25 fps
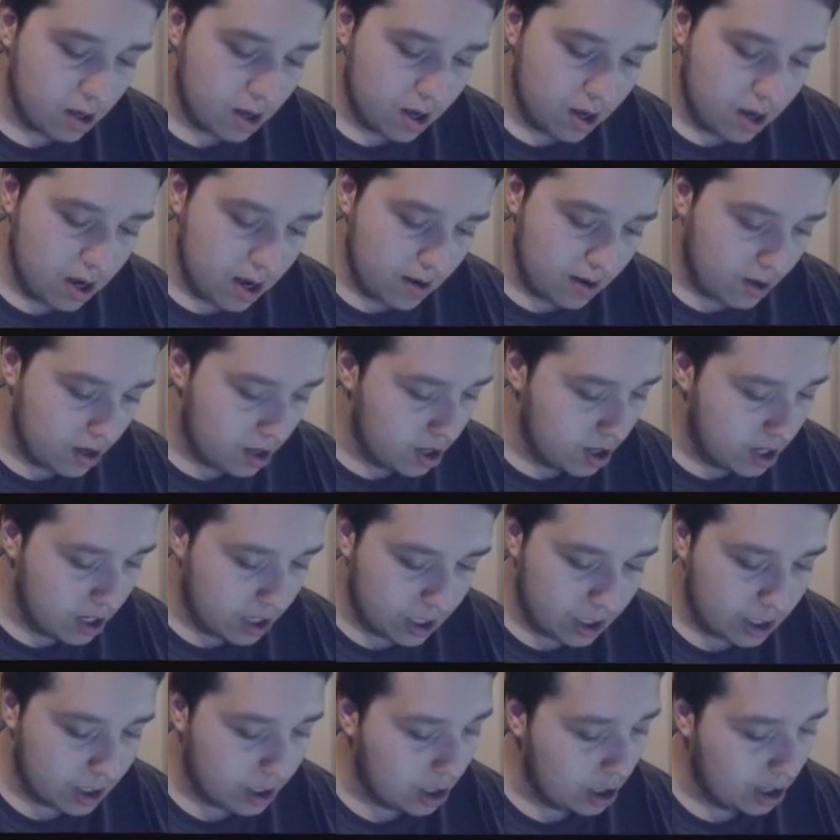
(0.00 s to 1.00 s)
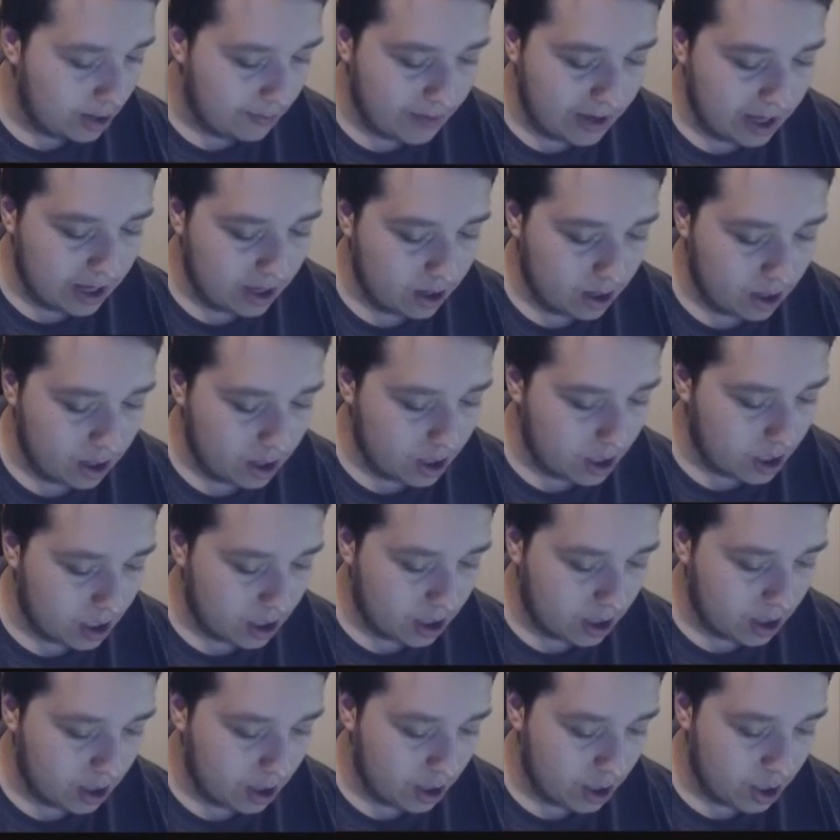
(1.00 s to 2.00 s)
This is gonna be.
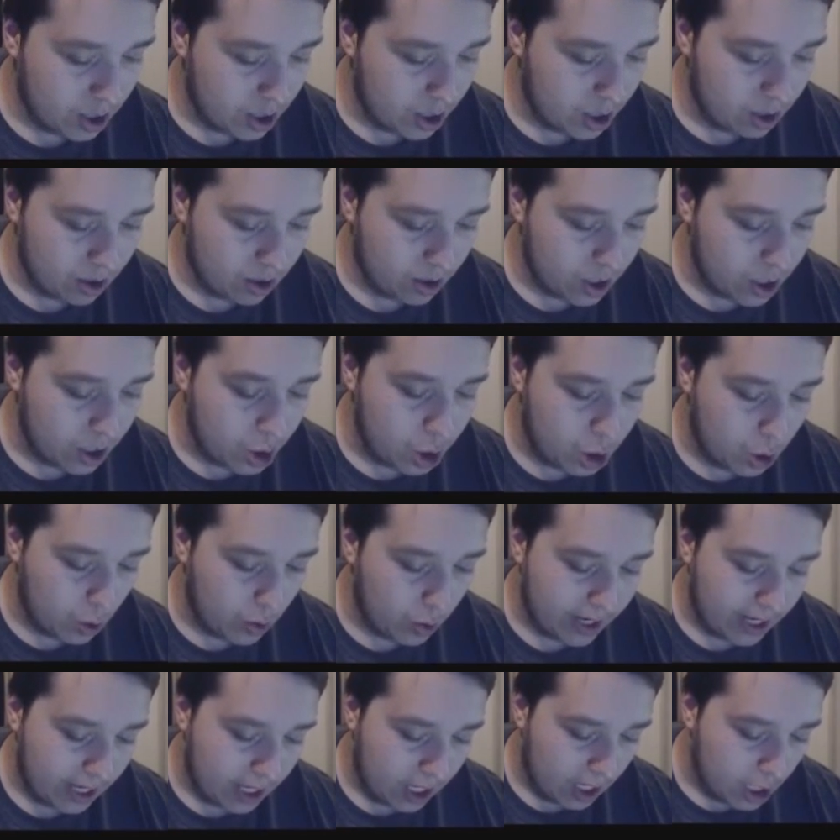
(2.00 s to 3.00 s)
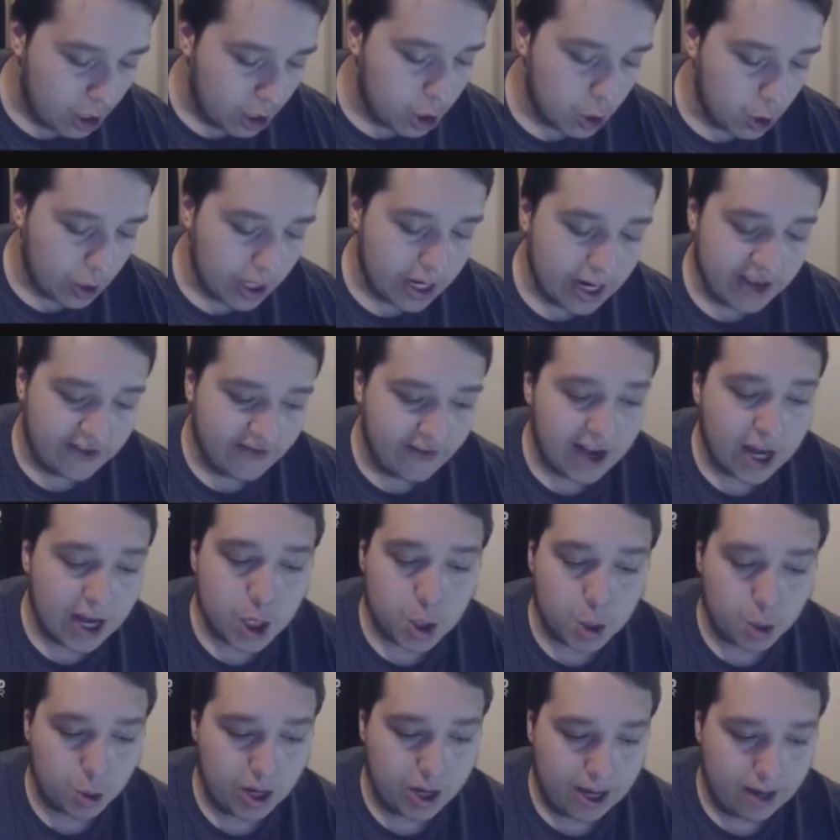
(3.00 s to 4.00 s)
Enjoy this
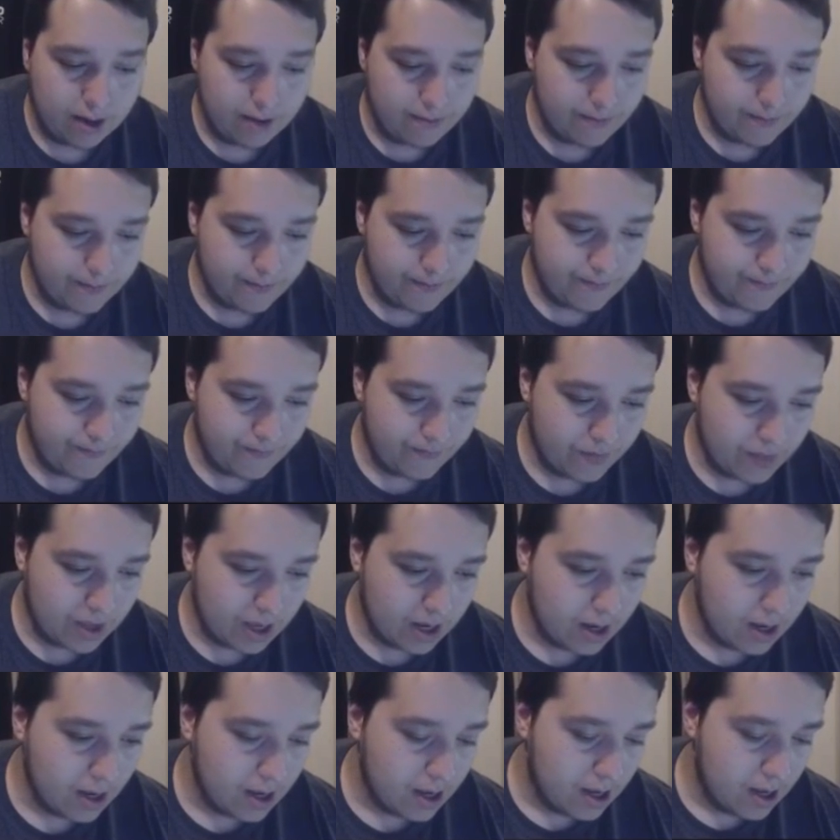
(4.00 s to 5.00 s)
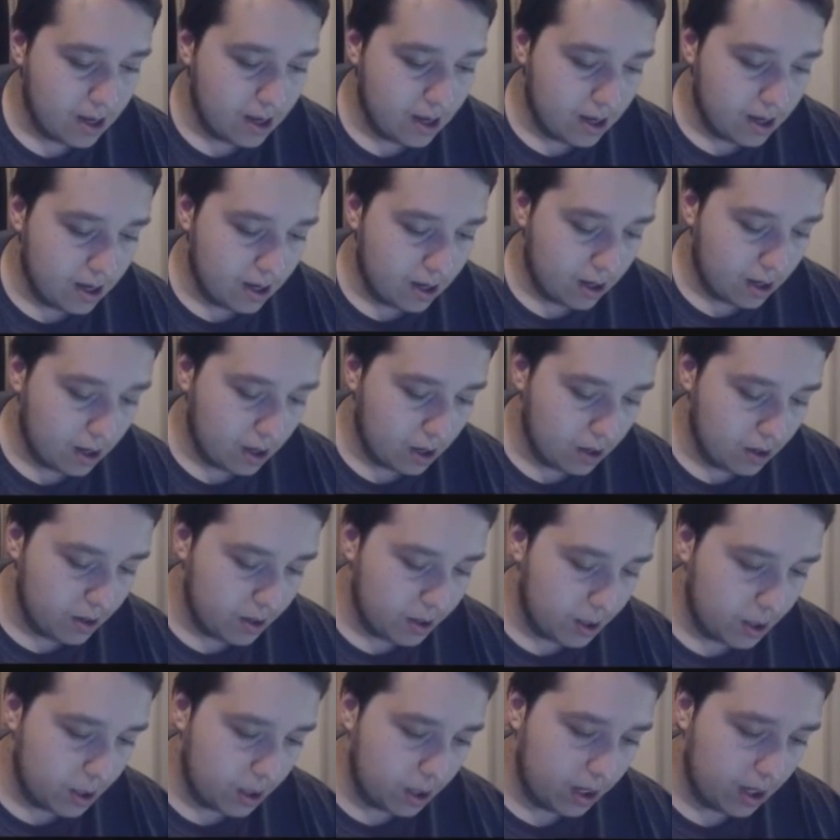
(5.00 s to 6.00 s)
victory.
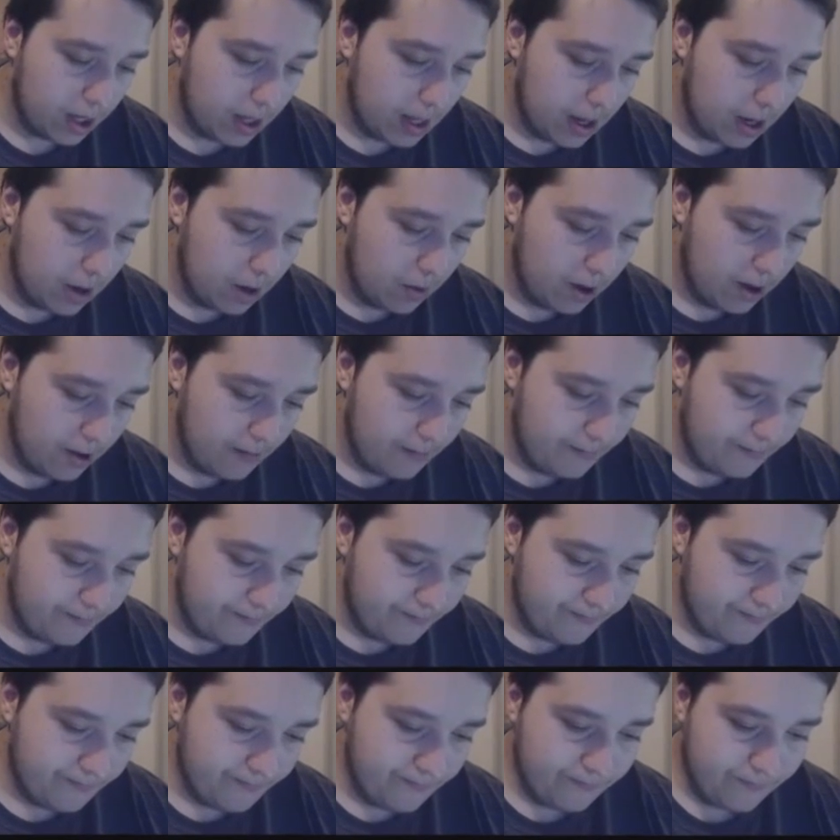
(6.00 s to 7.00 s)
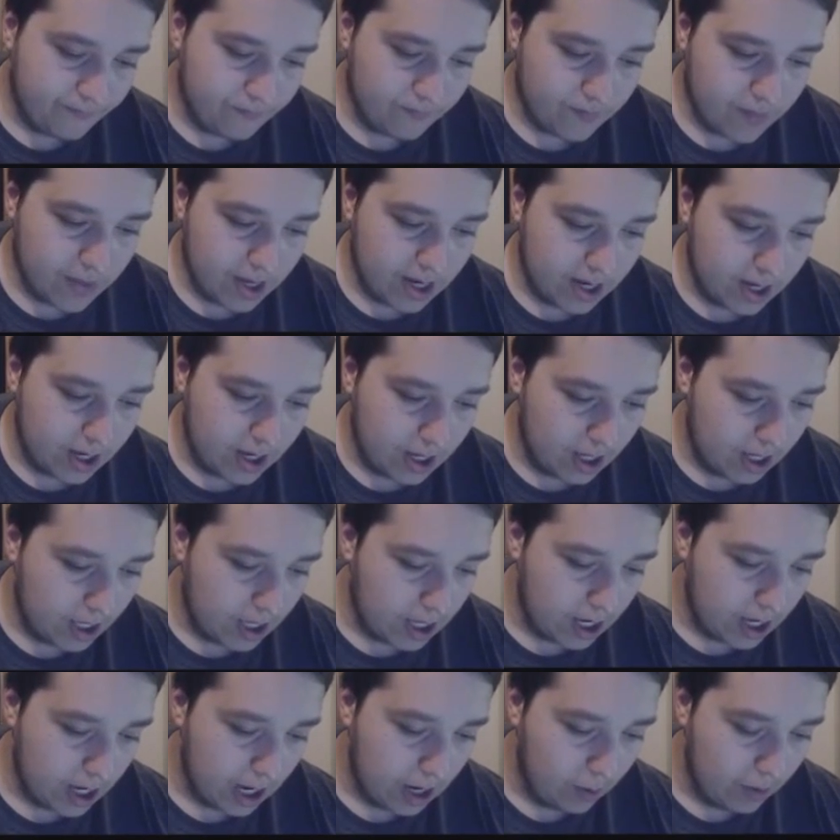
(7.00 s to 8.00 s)
Because you know what?
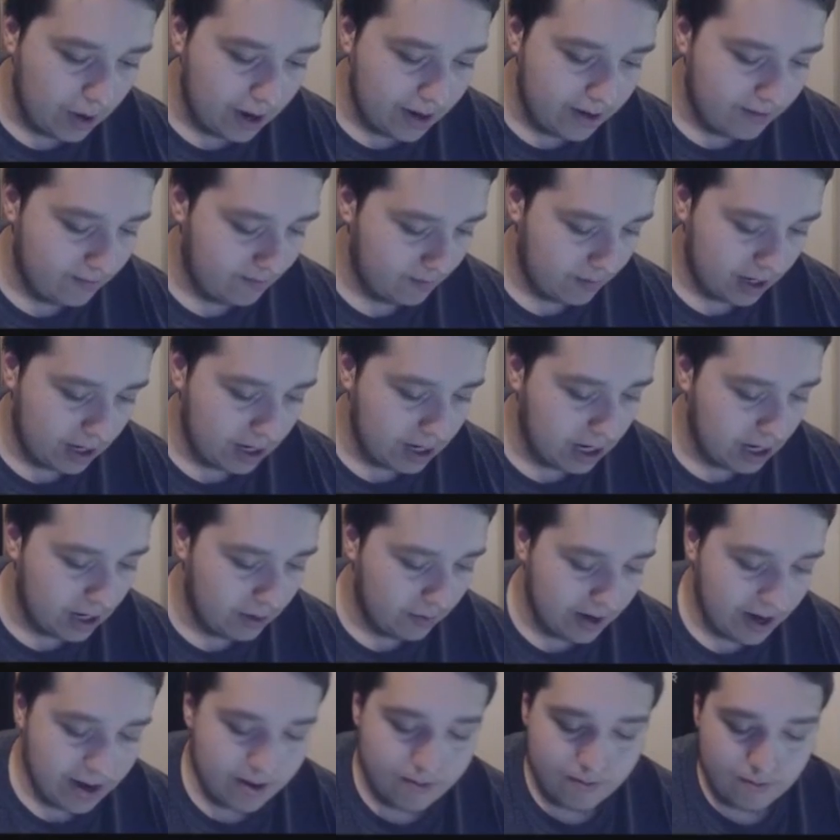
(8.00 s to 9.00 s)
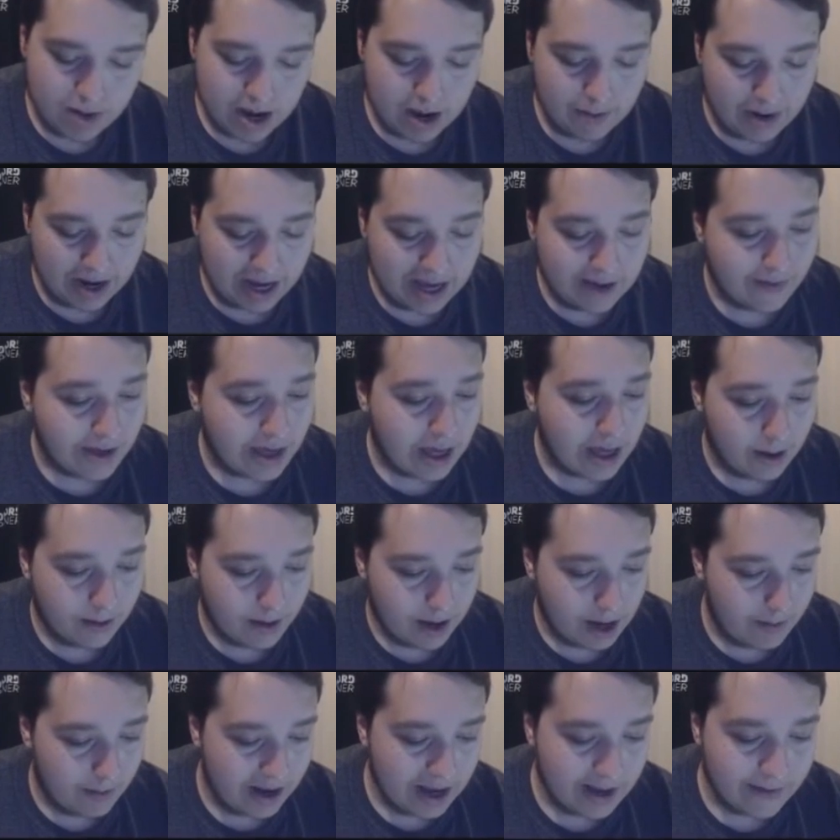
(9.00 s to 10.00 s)
You're gonna win. You're gonna win. I believe in you.
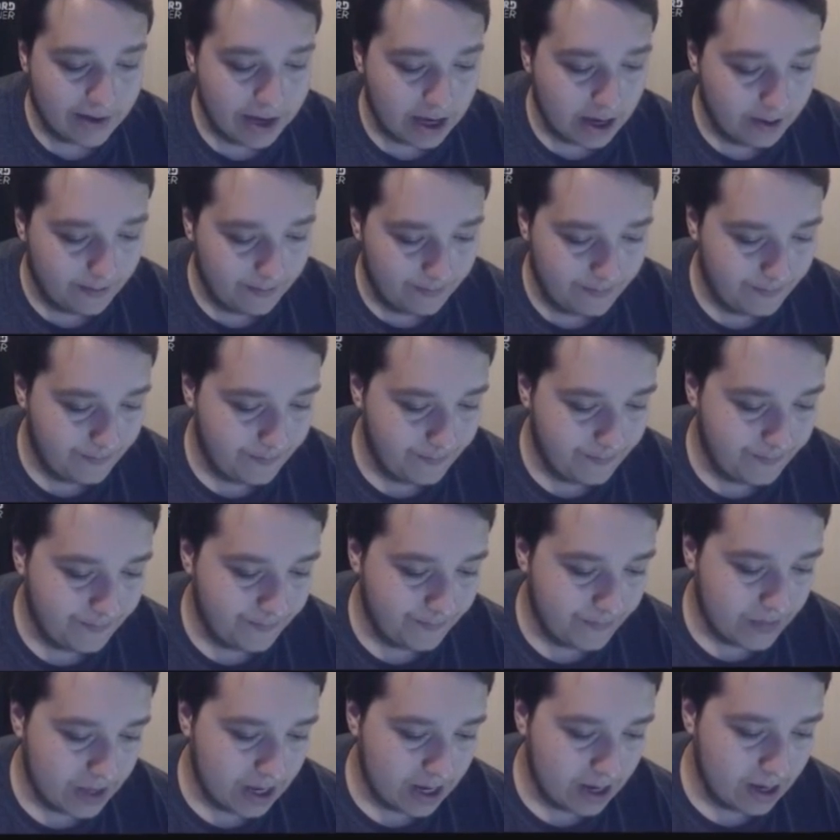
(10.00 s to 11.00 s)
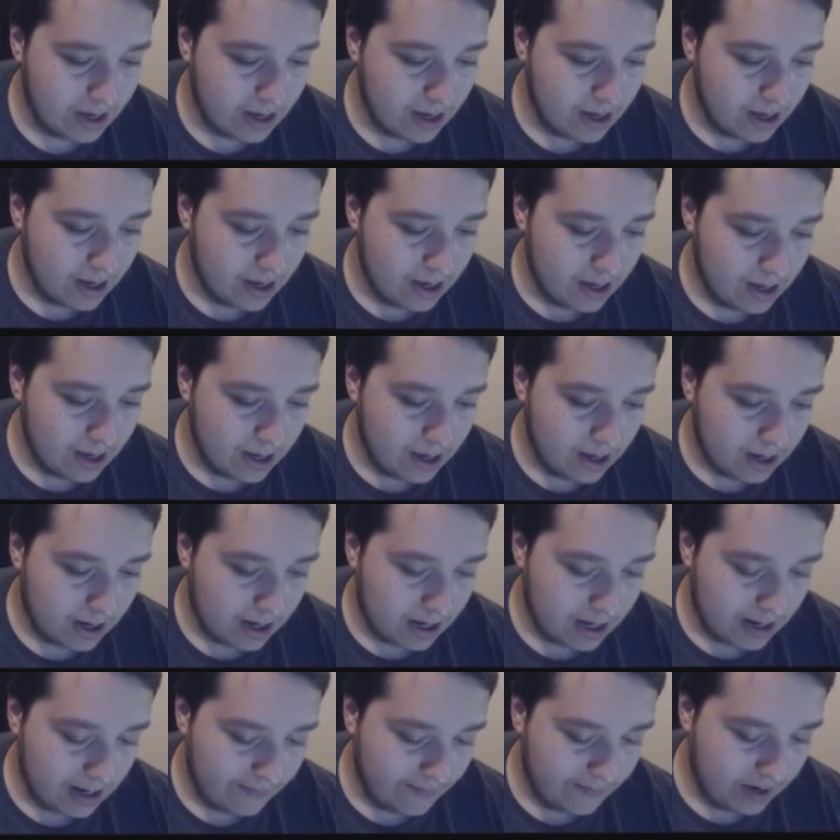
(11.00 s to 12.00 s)
I believe in you.
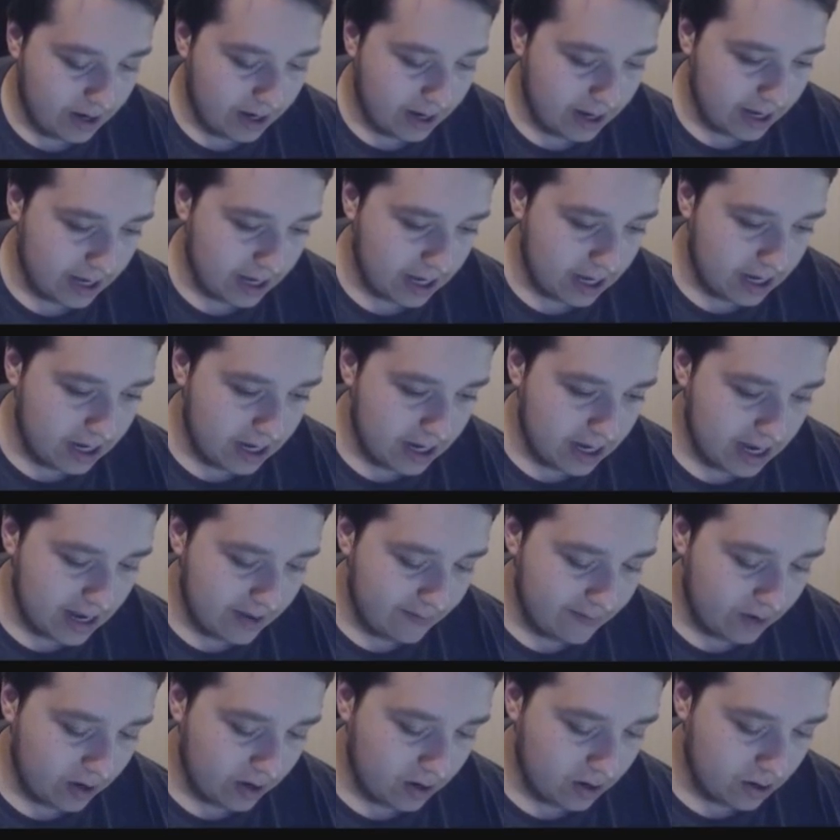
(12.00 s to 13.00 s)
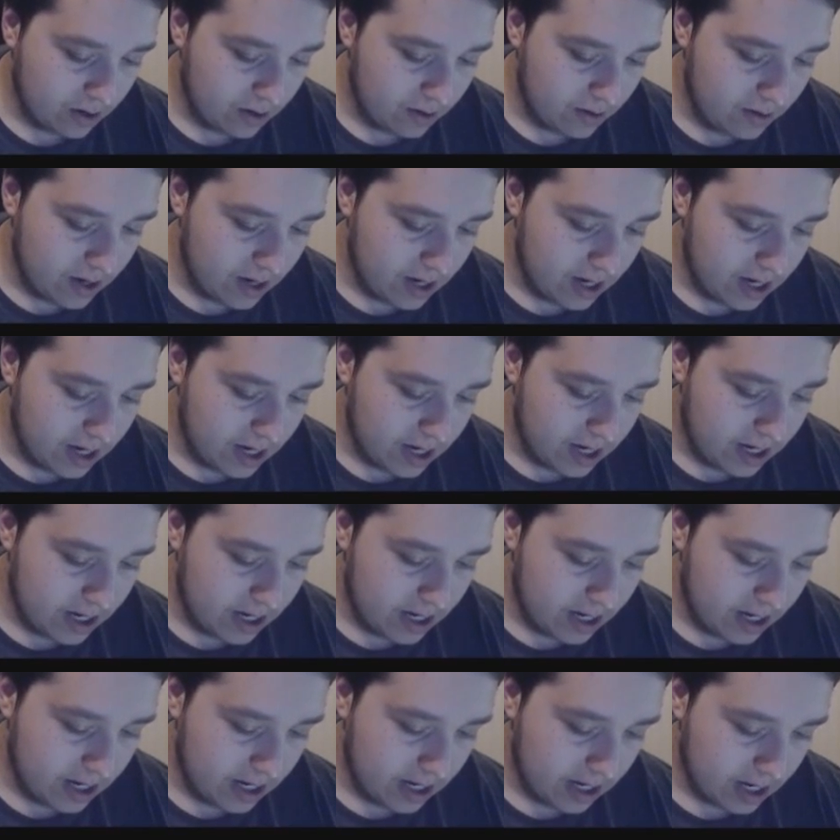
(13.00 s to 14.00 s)
Because I feel like I haven't got
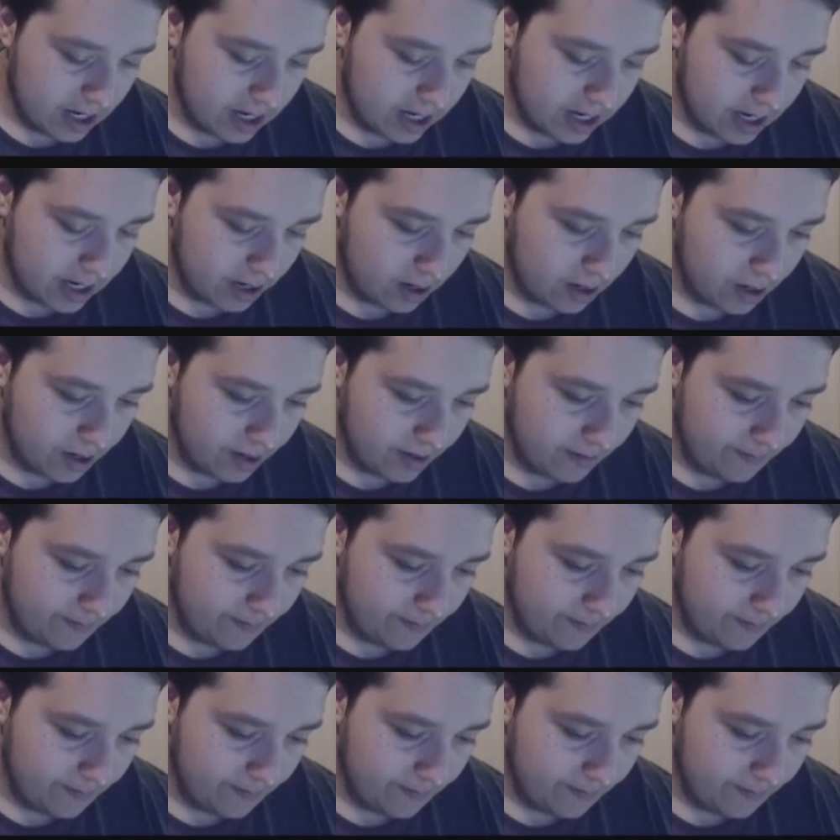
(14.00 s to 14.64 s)
any kind of good.